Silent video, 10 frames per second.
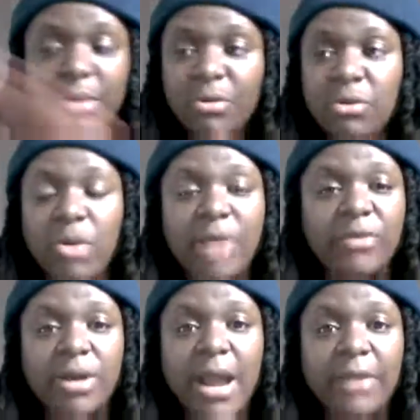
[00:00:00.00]

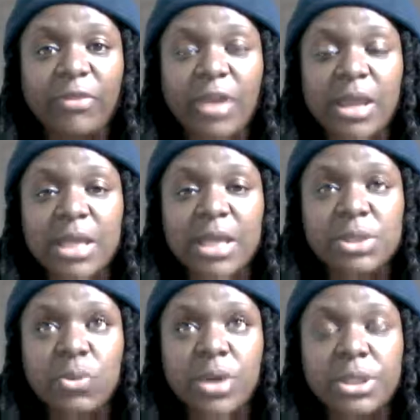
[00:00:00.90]
whoever I think is
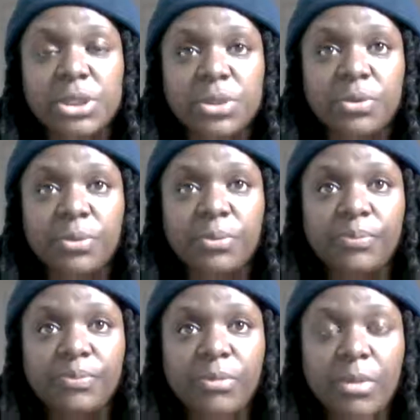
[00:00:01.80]
going to
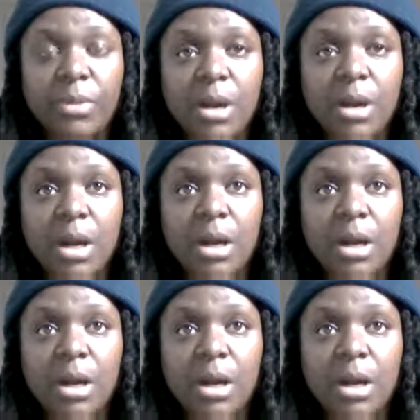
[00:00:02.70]
be